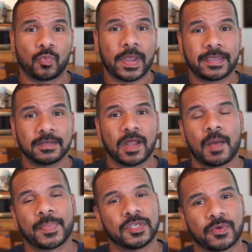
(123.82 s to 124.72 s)
waking
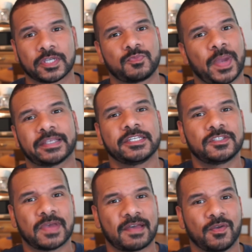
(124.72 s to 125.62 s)
up and you're expecting
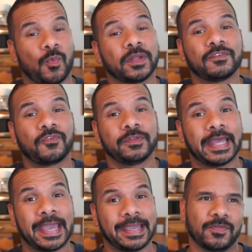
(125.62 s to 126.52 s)
to have a wonderful
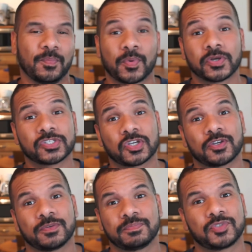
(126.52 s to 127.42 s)
day. The birds
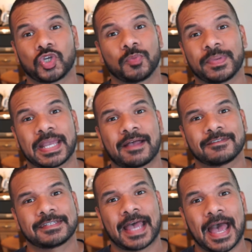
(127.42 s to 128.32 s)
are chirping
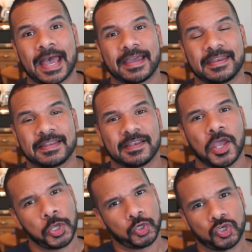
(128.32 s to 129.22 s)
outside and
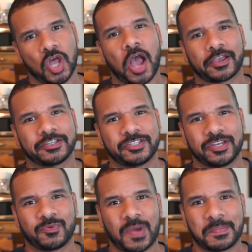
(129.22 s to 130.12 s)
your dog is
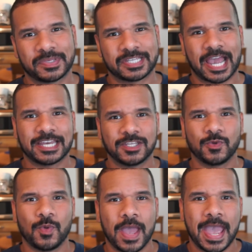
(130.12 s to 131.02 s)
sitting right beside
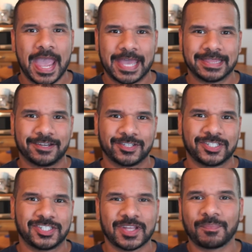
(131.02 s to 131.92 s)
you, and there's
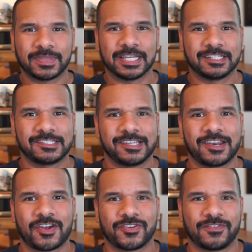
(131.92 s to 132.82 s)
something
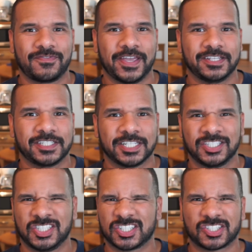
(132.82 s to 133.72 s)
sitting on your face
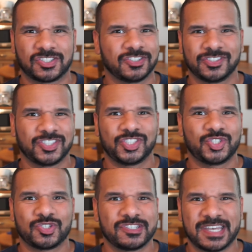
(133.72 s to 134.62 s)
that just
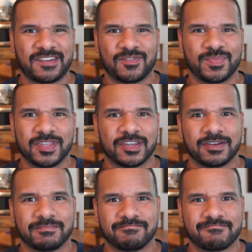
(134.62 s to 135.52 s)
should never be
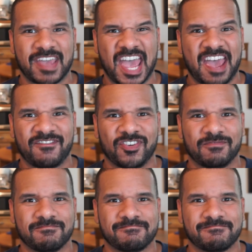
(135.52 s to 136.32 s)
there. Ever.